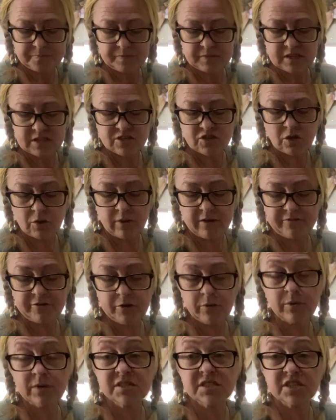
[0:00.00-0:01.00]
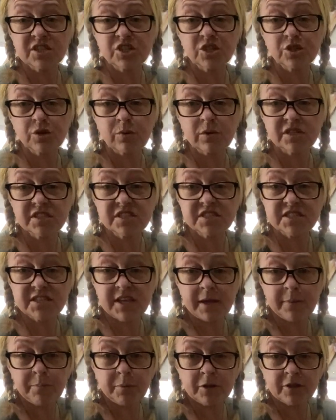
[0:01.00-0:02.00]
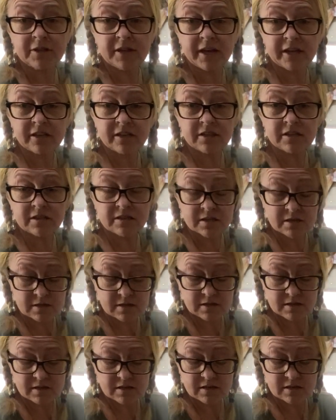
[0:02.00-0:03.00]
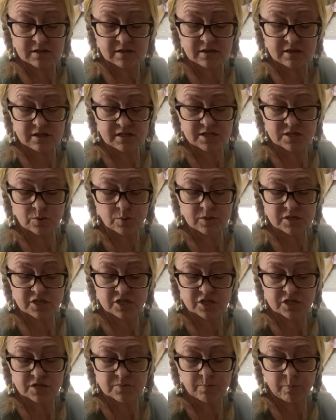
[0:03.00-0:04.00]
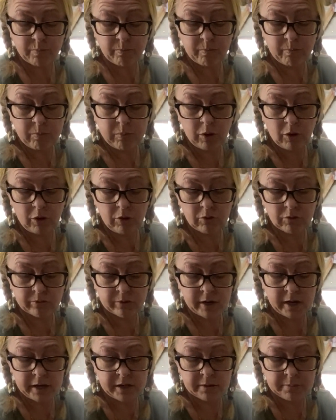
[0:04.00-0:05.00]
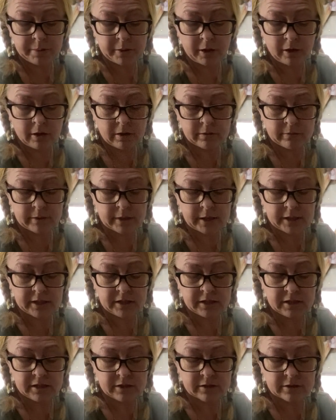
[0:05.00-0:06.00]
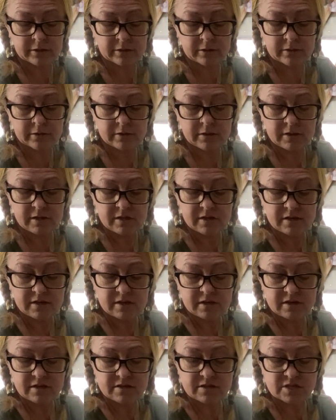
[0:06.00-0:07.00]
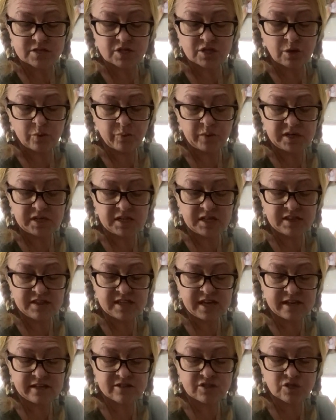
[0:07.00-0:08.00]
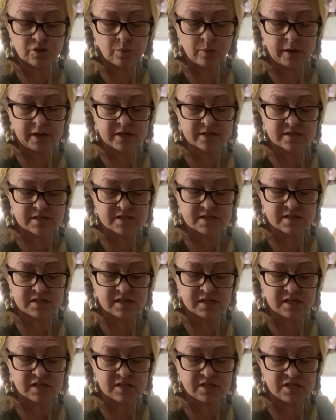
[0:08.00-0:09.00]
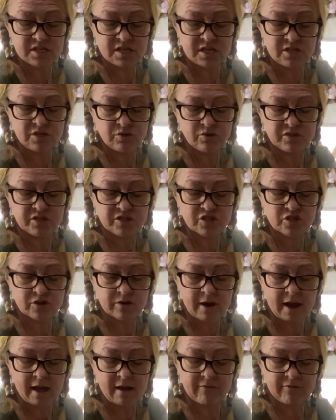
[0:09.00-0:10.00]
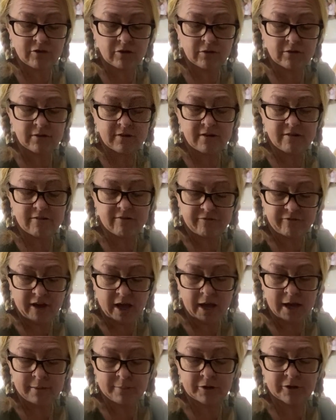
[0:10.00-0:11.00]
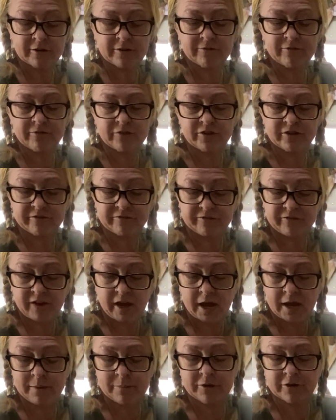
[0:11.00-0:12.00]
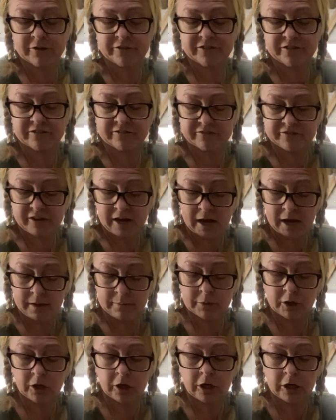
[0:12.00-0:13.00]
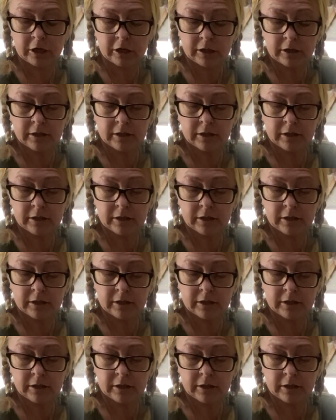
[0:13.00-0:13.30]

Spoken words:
So if it was a short staple length, this would just pull right apart right here. And so we need that twist to continue to travel fiber to fiber to fiber.